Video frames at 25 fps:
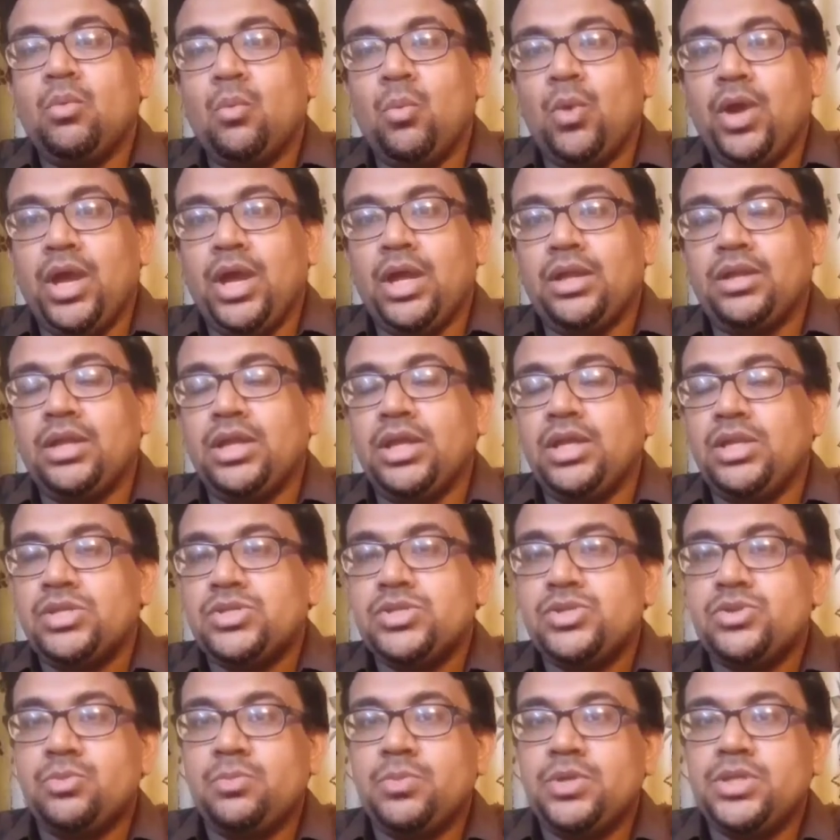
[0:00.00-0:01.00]
where the
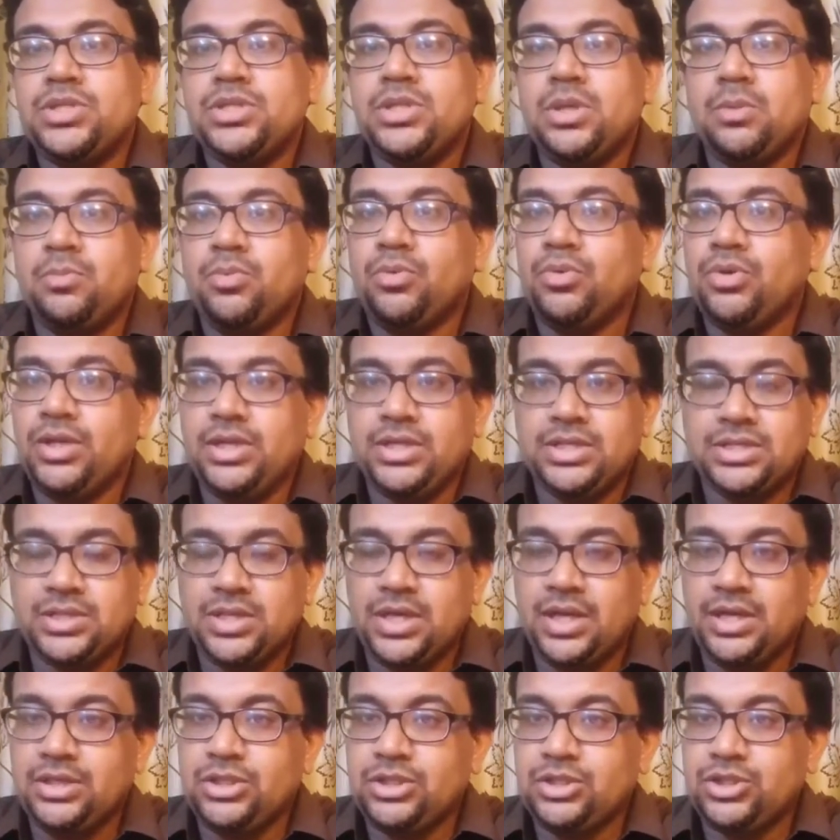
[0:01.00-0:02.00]
instruments are put
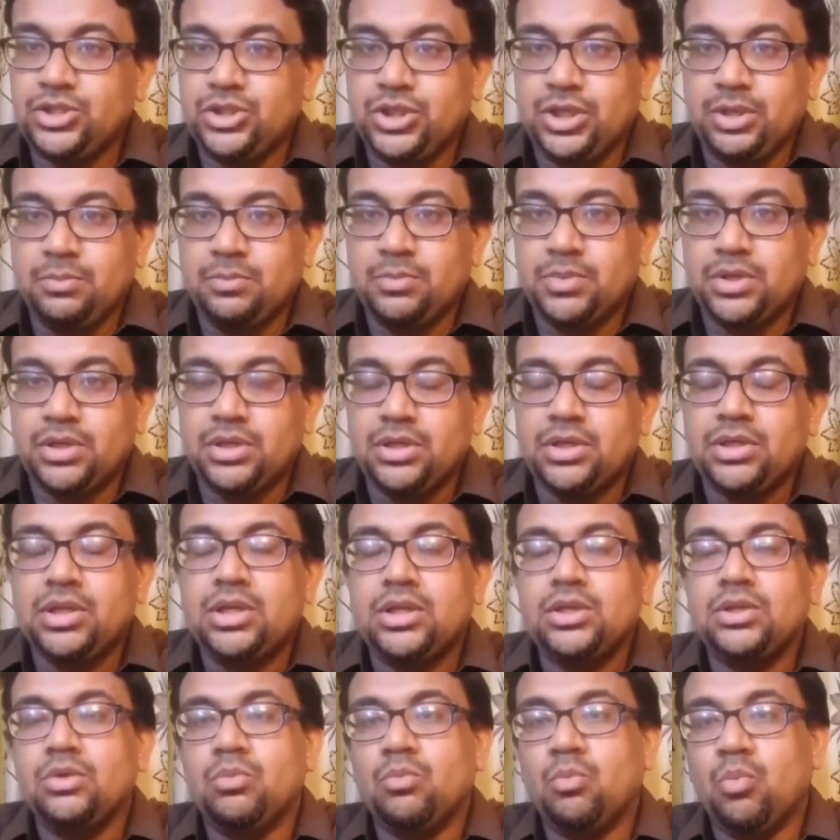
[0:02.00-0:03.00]
inside the chamber,
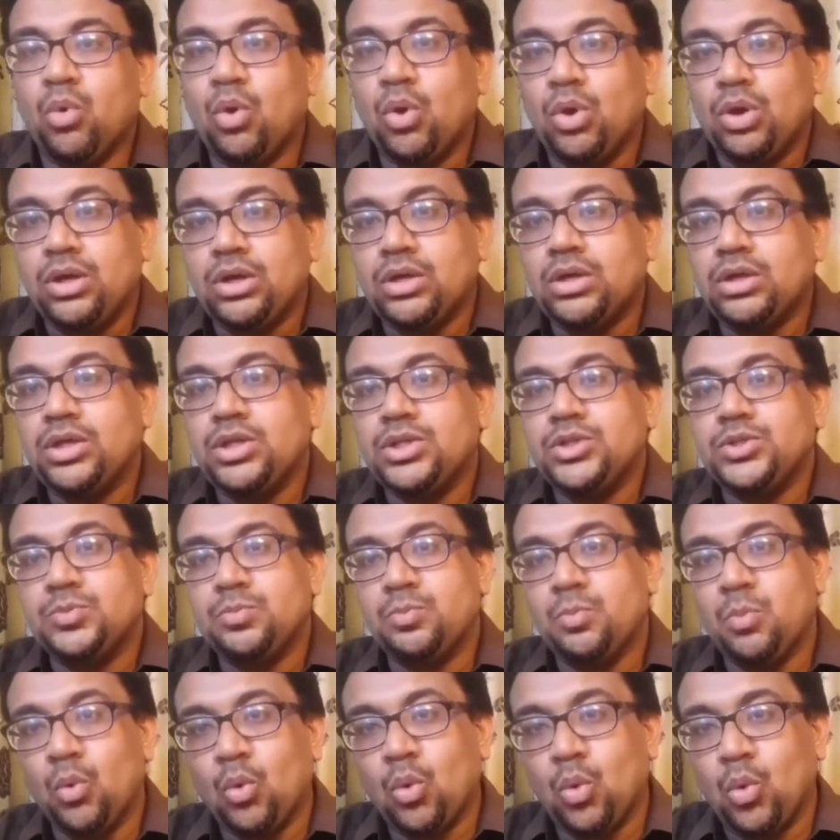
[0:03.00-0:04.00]
the water is
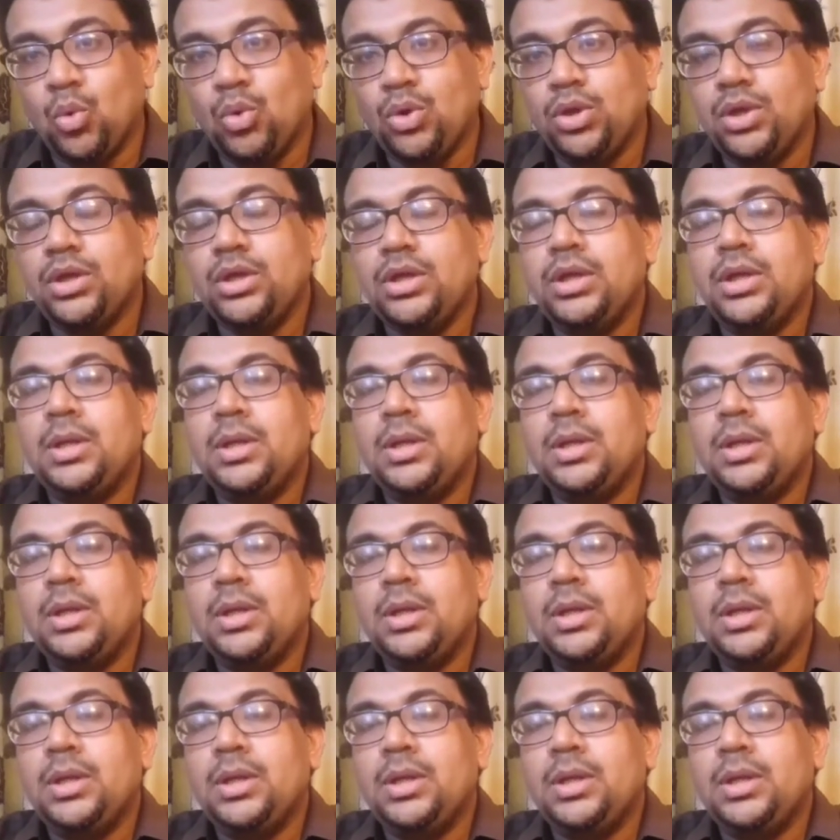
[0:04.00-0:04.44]
poured